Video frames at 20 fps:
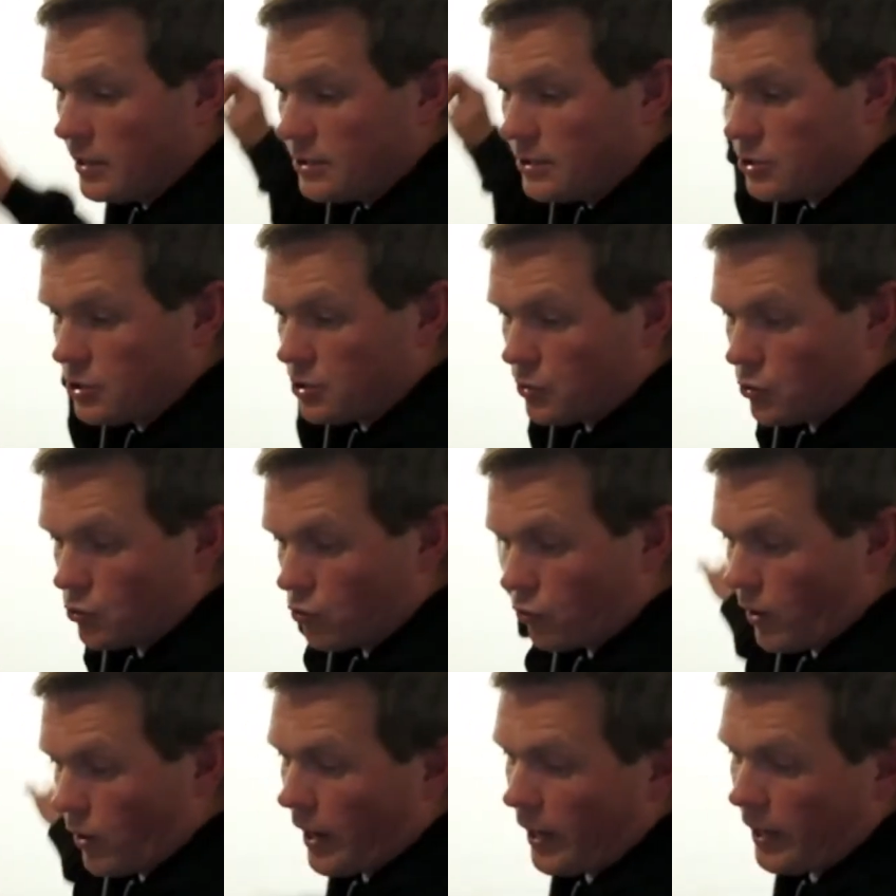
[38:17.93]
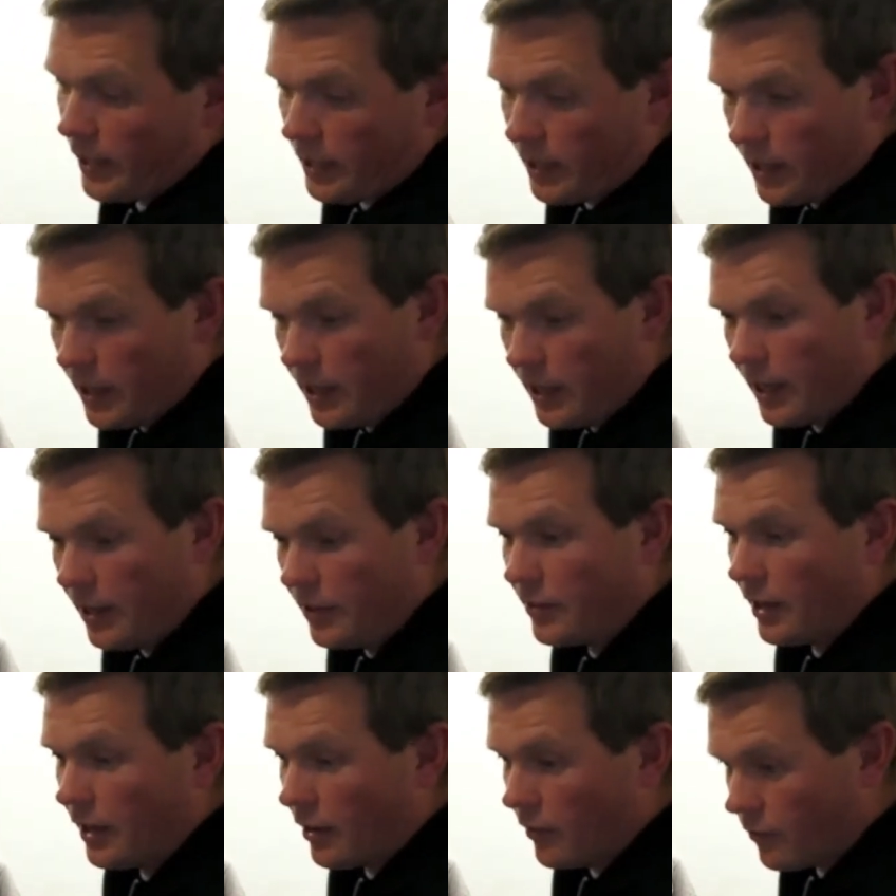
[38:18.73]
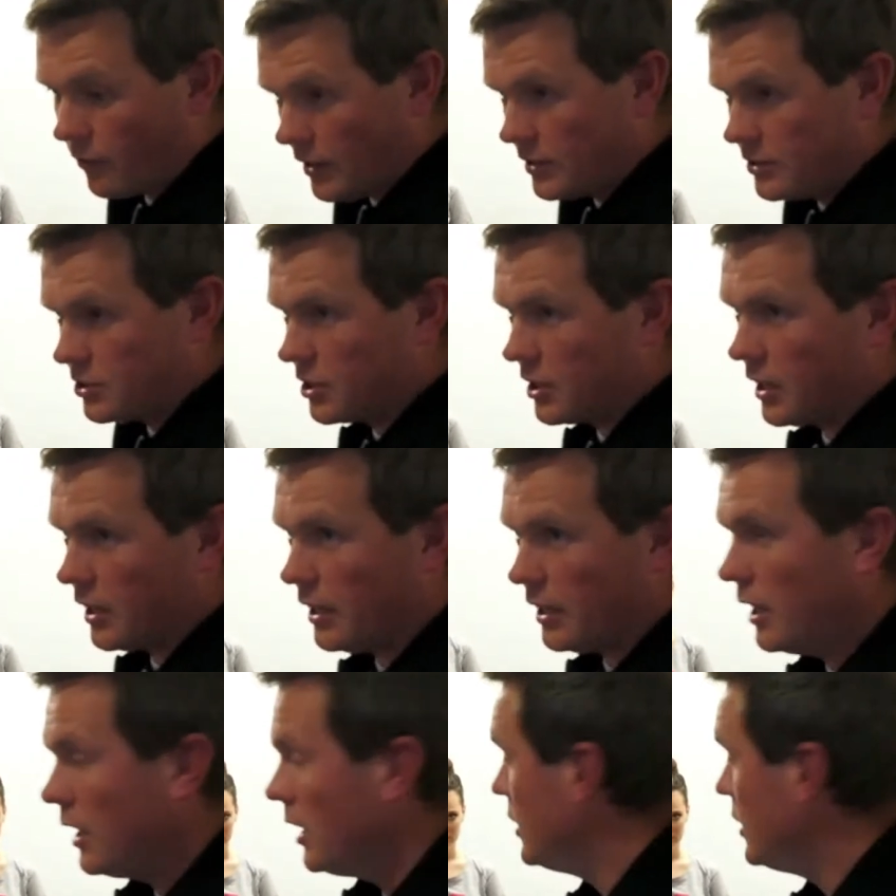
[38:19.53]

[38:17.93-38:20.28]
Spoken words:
to grey and then eventually